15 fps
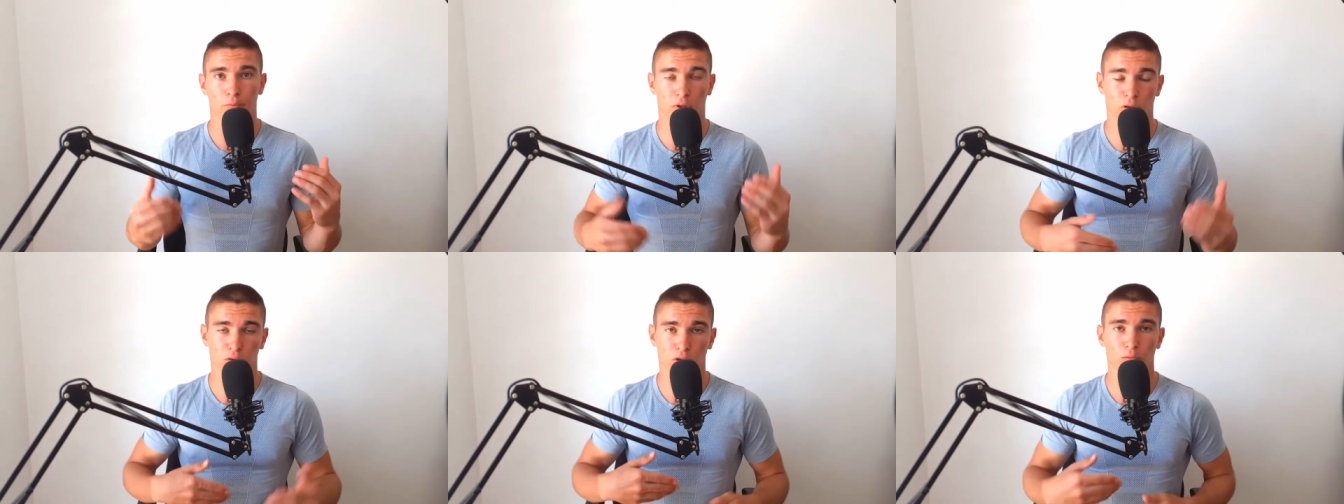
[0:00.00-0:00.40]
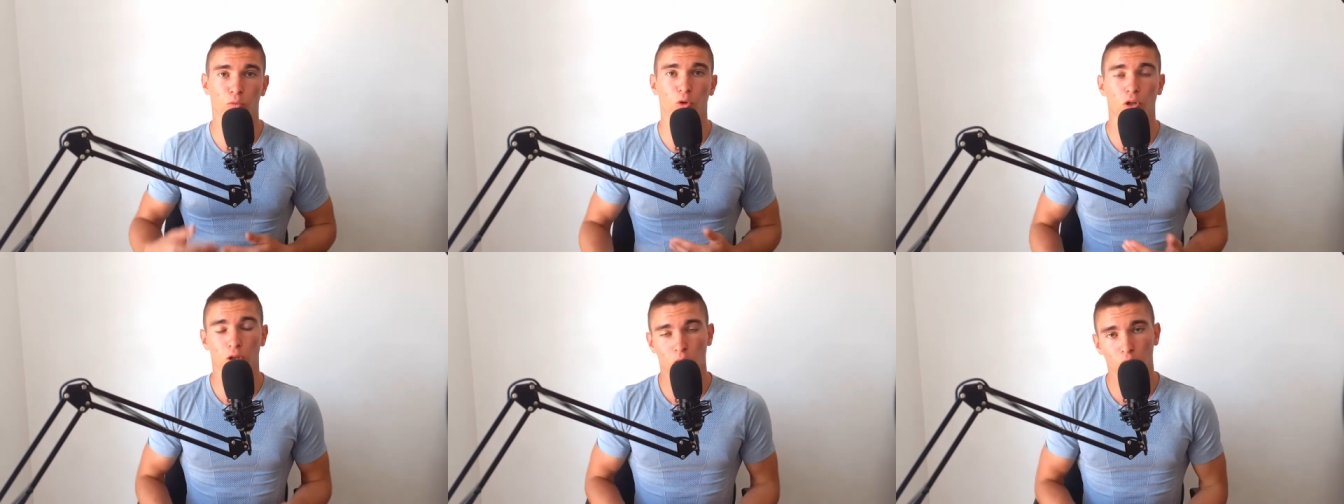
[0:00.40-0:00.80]
but the
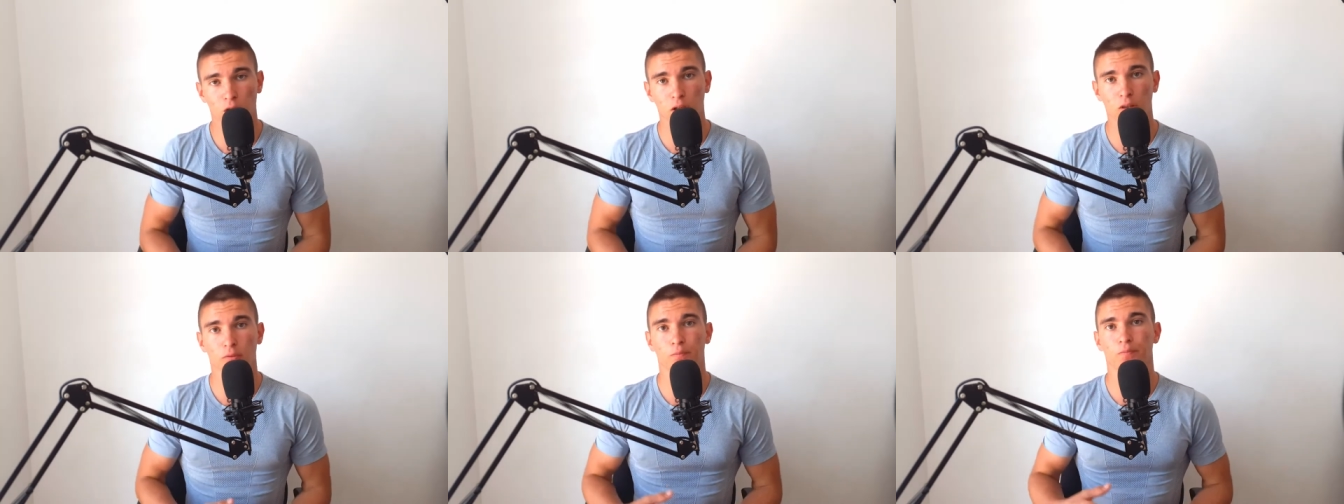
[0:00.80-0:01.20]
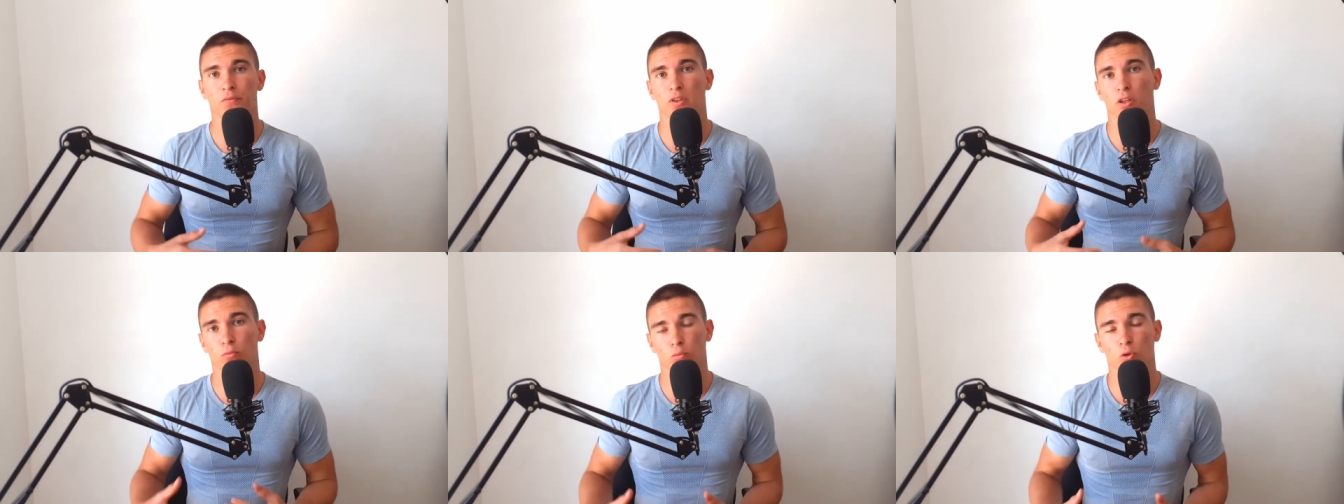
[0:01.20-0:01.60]
more you read
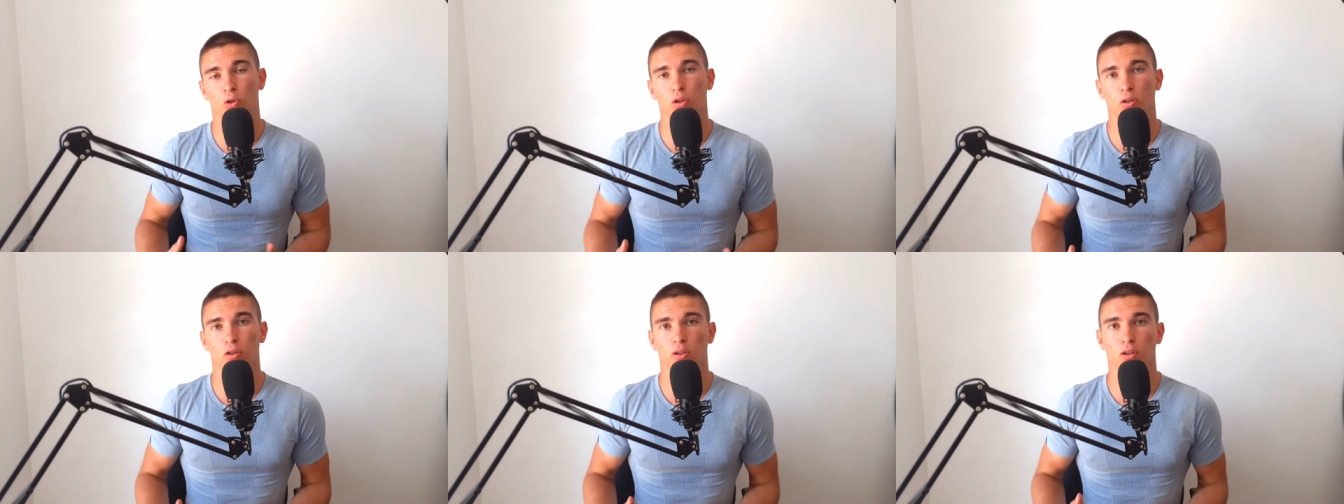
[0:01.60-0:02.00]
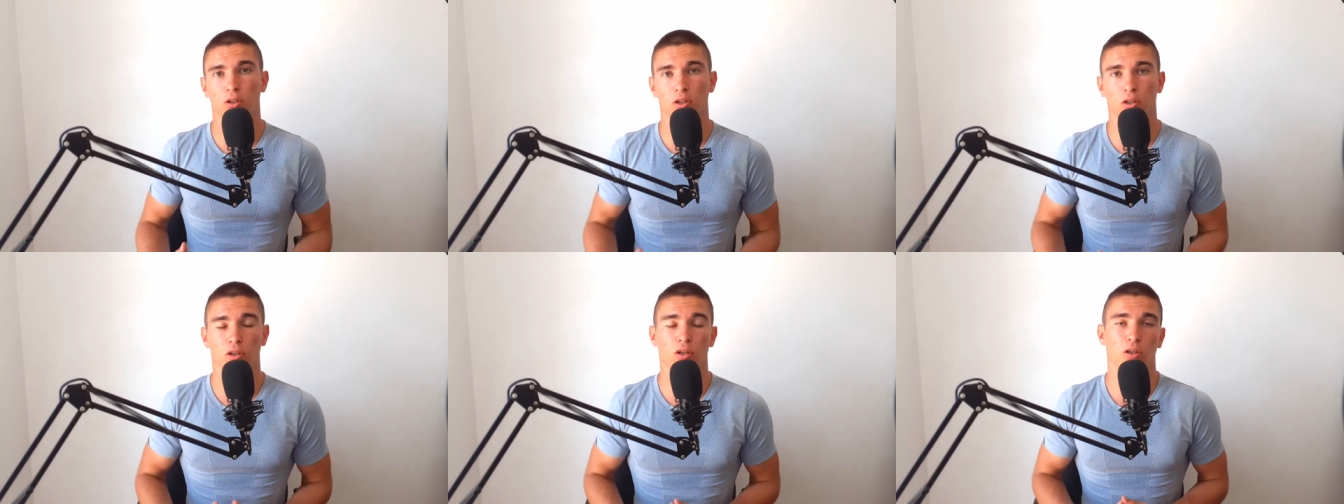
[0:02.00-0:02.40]
the more
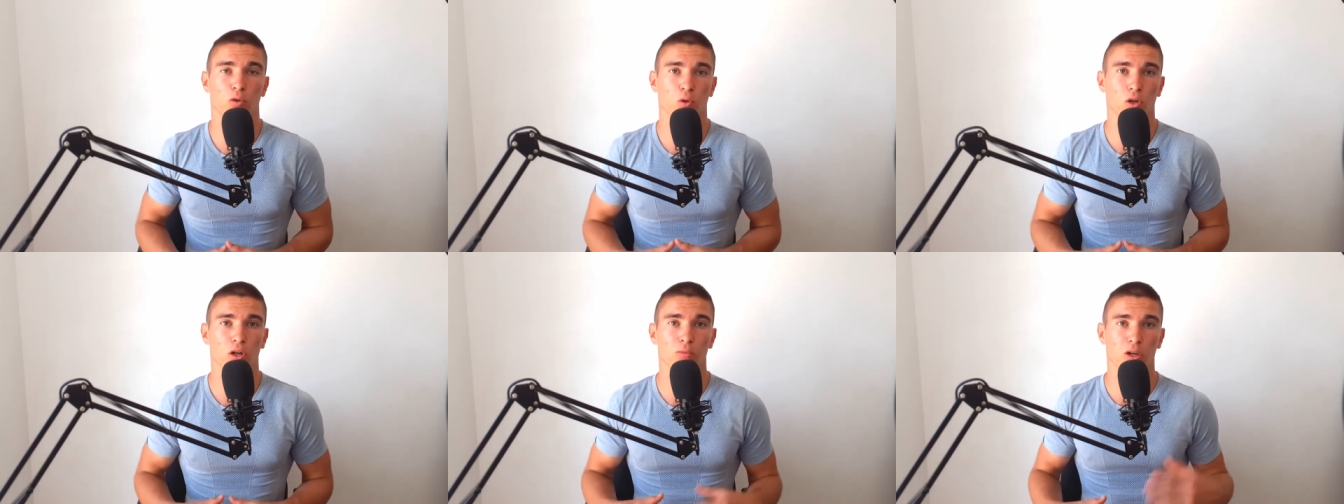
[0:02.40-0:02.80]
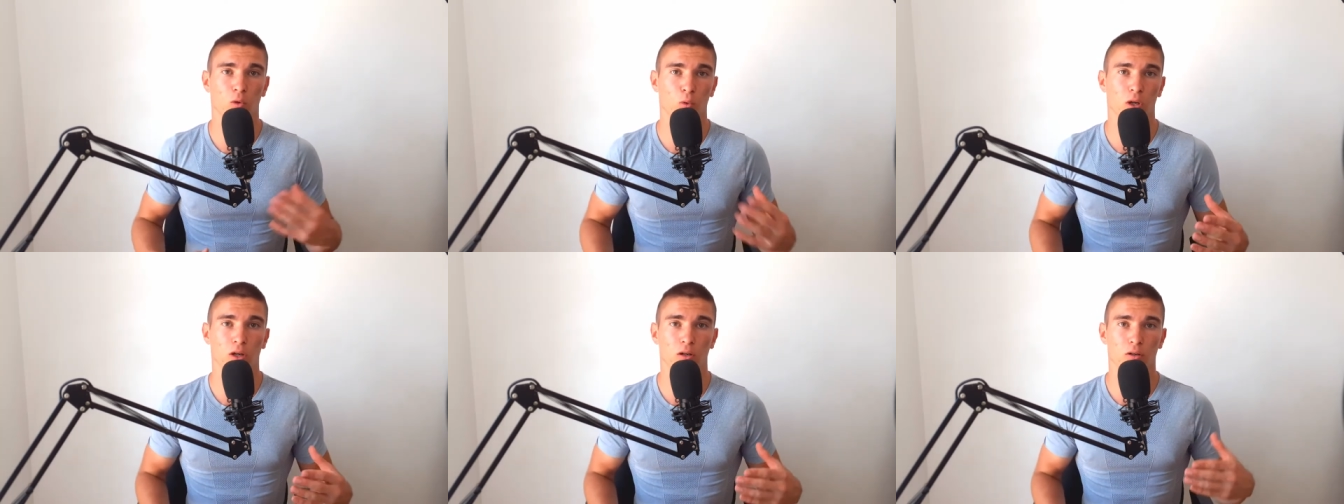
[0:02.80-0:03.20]
uh, you're gonna be
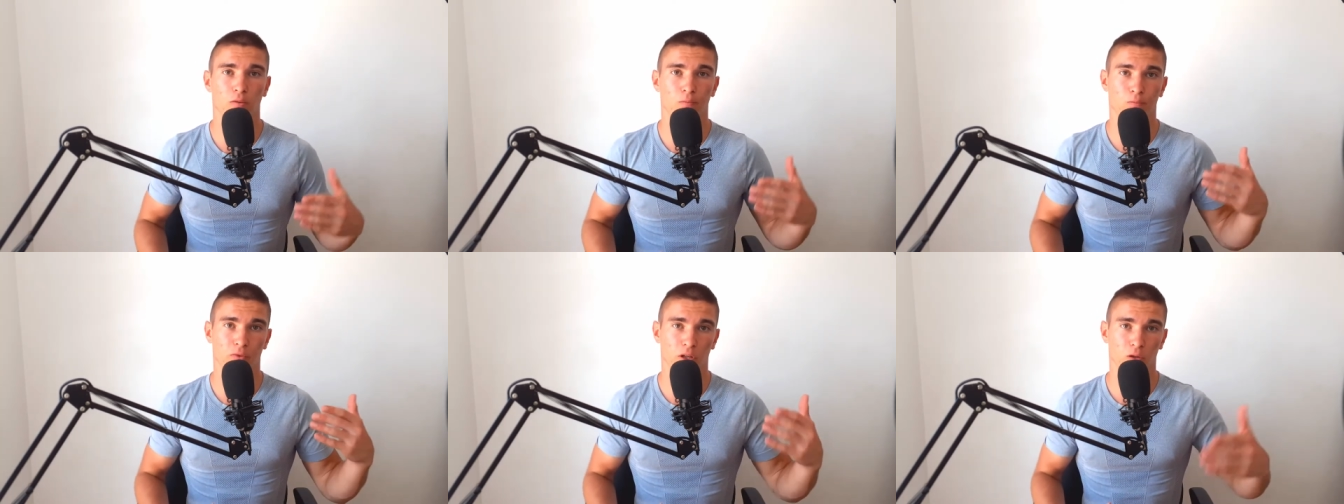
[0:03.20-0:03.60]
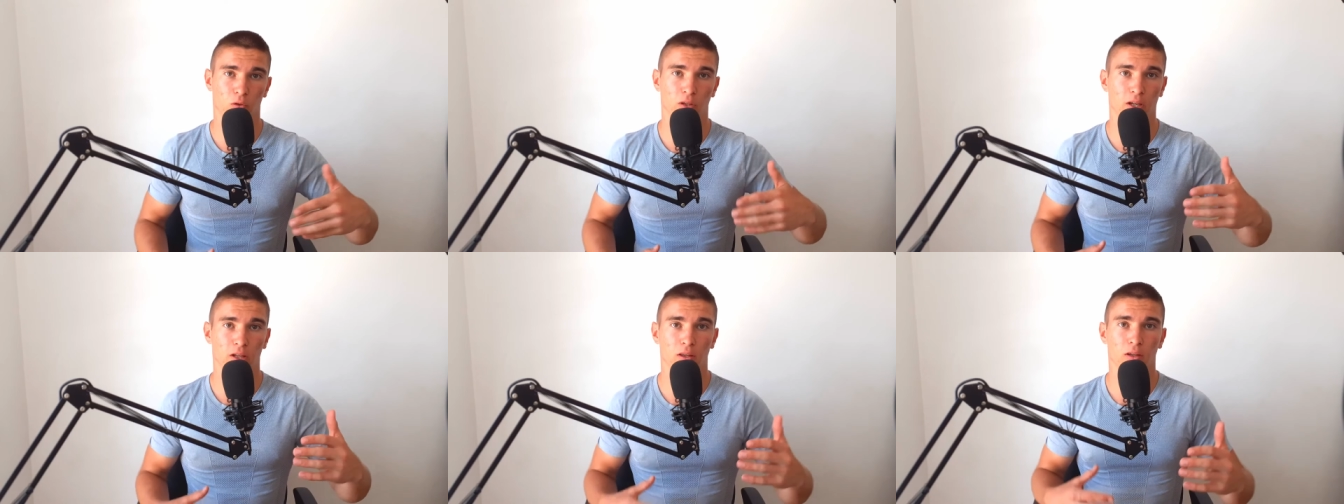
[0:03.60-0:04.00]
quicker
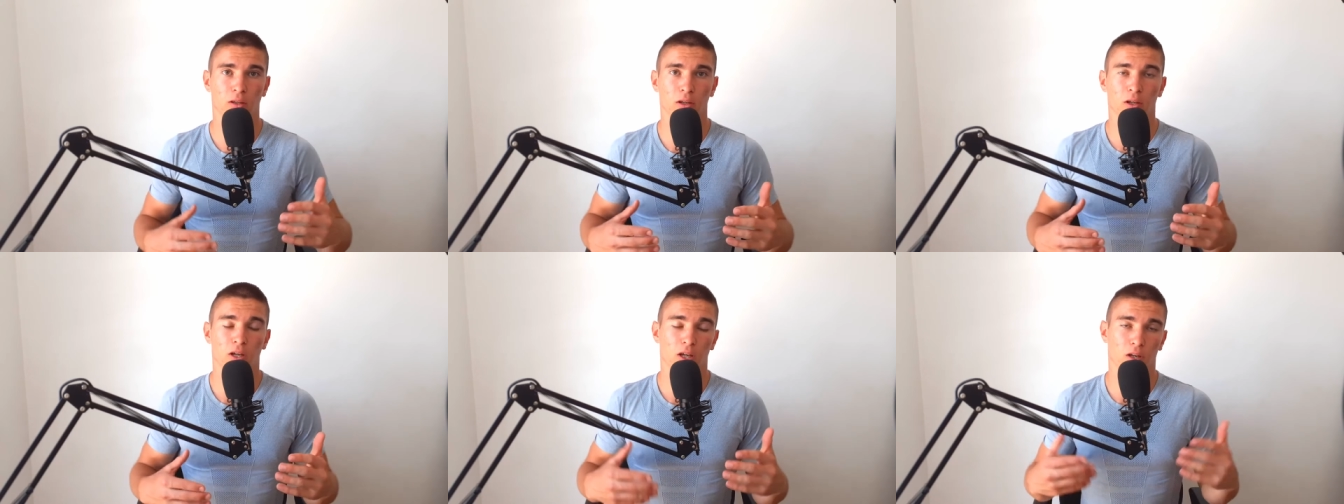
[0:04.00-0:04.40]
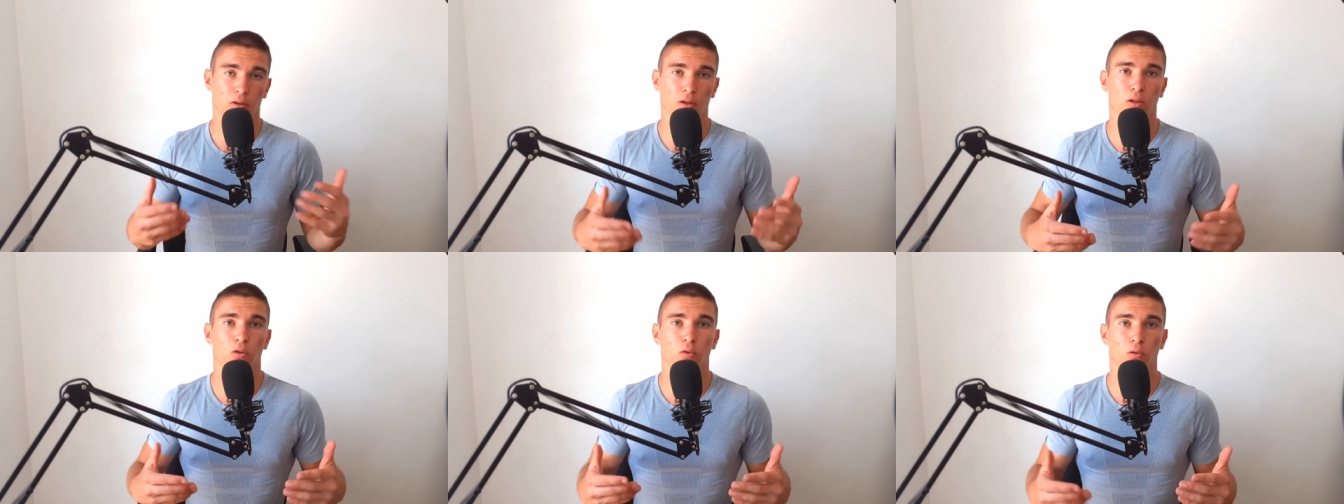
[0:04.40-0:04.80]
into that
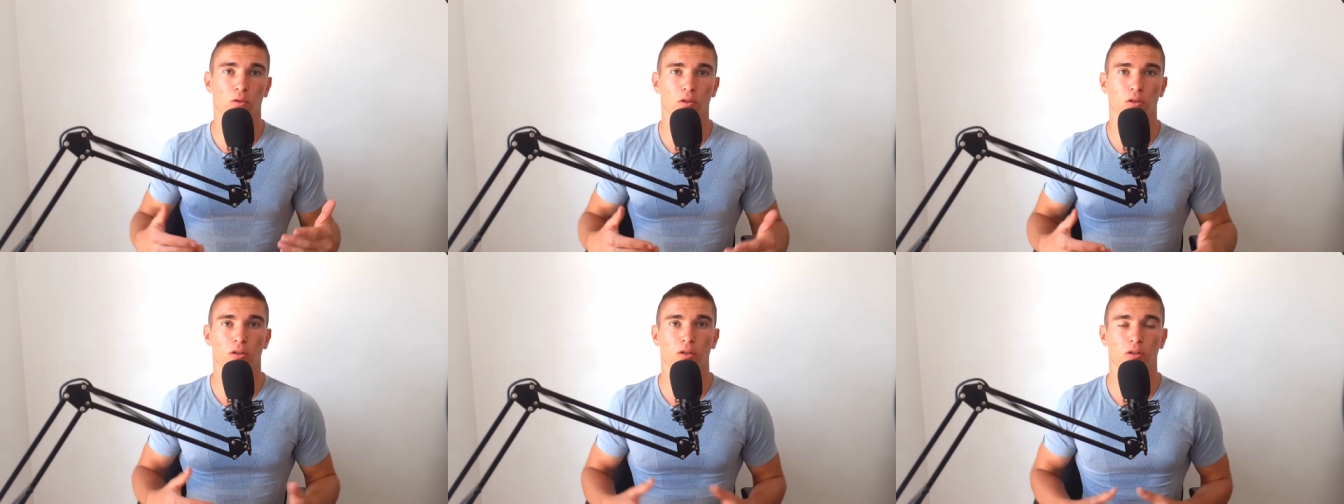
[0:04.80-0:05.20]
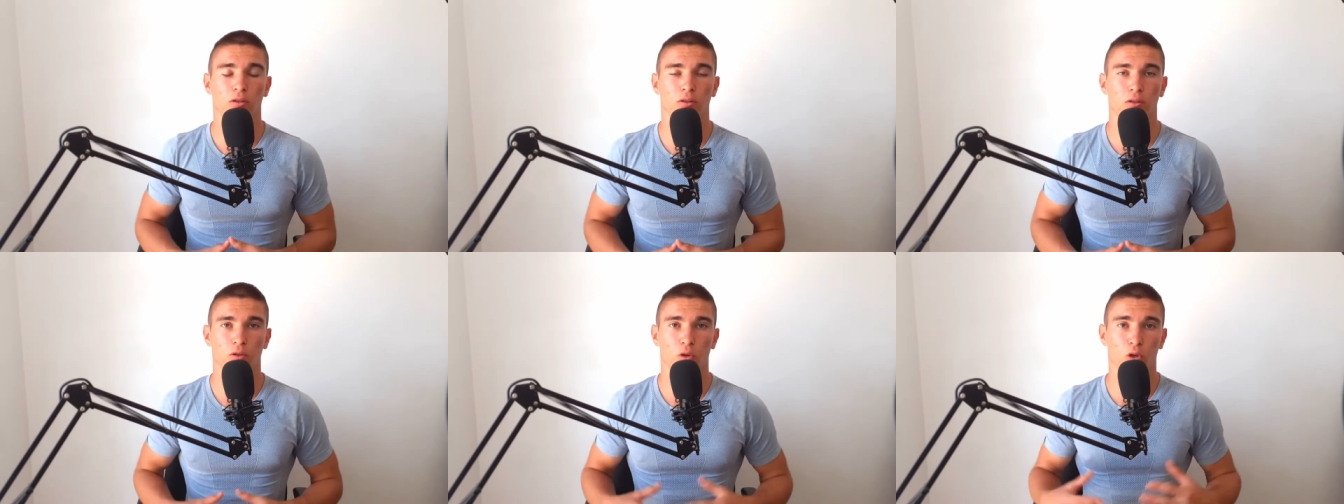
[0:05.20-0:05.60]
in, into uh,